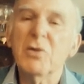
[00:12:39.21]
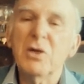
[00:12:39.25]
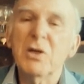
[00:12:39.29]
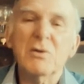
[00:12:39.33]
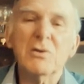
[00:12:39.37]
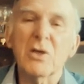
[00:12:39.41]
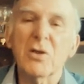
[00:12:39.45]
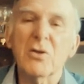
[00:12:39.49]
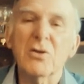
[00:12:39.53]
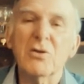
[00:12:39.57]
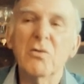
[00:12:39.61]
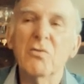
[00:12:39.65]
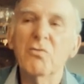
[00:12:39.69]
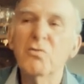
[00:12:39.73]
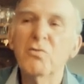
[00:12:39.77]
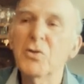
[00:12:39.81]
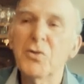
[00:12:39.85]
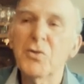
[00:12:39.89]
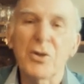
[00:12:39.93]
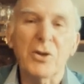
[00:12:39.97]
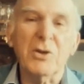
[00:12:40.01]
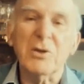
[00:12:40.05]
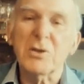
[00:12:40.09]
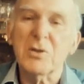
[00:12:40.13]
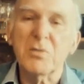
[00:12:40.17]
I mean, he's a
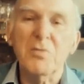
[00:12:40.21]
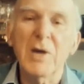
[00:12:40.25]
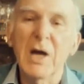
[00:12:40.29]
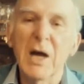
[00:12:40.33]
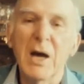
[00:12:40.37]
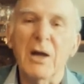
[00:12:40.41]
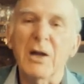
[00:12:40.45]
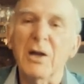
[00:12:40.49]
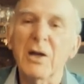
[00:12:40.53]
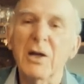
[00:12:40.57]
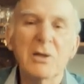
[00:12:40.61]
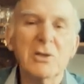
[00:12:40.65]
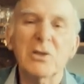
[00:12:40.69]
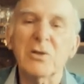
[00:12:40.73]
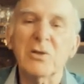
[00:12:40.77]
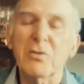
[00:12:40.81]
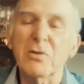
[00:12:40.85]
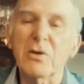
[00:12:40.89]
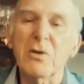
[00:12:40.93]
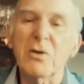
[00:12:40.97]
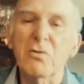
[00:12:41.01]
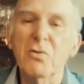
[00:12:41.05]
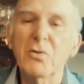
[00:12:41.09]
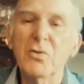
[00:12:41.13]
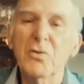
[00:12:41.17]
ruthless man,
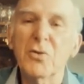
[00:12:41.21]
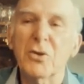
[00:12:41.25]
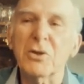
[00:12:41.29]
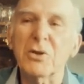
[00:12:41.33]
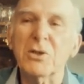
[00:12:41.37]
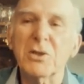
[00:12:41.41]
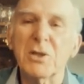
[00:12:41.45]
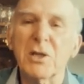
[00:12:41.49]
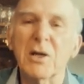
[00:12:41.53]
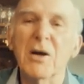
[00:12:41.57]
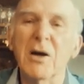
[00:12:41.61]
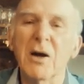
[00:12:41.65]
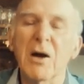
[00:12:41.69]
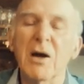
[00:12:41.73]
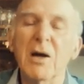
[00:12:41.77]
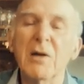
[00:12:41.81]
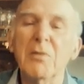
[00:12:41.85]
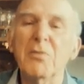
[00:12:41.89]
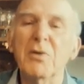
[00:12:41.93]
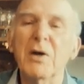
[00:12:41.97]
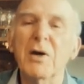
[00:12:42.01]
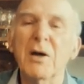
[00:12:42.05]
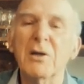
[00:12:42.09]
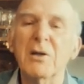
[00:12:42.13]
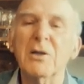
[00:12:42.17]
absolutely ruthless
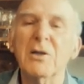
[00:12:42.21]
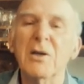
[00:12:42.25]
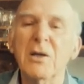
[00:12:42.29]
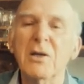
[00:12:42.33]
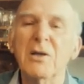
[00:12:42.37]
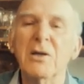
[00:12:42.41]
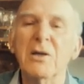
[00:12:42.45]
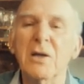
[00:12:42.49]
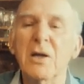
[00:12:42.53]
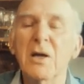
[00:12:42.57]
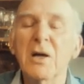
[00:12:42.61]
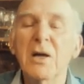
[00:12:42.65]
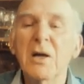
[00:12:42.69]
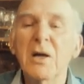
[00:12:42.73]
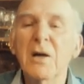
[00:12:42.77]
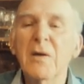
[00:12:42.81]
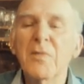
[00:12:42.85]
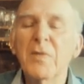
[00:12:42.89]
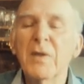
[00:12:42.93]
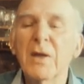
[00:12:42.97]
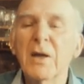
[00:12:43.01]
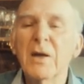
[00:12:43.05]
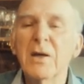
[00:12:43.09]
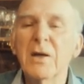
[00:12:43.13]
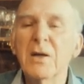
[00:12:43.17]
guy, but he
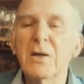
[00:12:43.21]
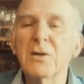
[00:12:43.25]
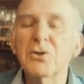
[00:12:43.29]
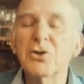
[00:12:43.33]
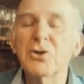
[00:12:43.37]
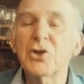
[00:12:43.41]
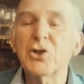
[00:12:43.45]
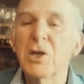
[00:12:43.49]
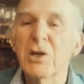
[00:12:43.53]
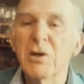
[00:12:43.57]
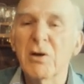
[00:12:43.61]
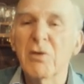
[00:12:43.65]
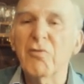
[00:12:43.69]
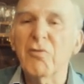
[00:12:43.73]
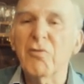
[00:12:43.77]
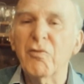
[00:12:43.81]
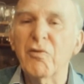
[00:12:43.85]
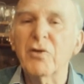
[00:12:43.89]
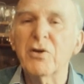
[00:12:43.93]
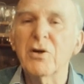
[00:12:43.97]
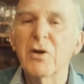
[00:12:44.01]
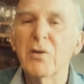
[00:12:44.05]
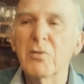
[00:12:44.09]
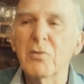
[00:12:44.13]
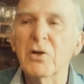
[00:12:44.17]

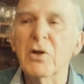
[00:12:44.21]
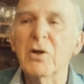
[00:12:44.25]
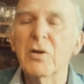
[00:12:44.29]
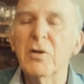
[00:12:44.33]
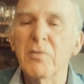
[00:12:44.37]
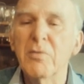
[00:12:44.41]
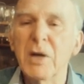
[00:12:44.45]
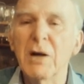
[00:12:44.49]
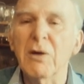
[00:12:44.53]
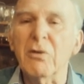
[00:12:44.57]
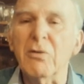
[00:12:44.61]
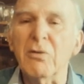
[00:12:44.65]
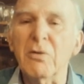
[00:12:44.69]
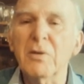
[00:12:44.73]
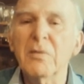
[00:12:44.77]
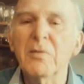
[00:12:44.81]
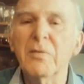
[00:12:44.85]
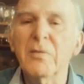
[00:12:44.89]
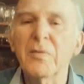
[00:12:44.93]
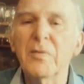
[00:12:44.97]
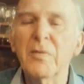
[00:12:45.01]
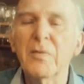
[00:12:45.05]
achieved a phenomenal amount.